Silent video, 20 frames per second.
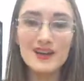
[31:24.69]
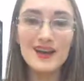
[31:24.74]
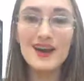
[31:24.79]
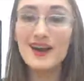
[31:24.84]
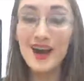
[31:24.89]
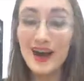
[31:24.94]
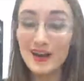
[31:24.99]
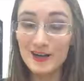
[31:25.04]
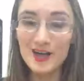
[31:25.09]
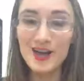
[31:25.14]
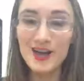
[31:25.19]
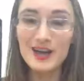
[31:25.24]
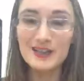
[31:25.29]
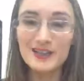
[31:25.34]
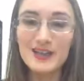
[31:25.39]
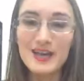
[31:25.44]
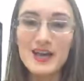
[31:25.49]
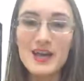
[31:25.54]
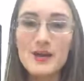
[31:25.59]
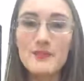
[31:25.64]
uncut
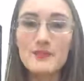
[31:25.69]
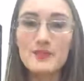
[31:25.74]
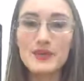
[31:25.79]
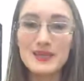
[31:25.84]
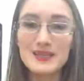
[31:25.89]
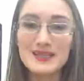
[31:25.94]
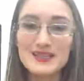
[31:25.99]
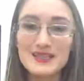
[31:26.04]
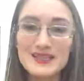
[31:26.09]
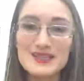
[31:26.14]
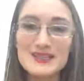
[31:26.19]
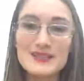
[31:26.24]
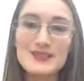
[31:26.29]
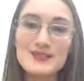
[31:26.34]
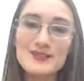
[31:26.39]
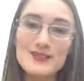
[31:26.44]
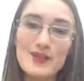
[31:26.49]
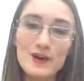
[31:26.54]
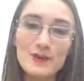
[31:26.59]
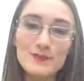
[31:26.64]
penises.
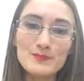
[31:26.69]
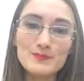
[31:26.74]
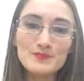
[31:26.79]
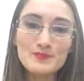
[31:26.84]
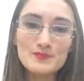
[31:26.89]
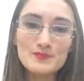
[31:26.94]
So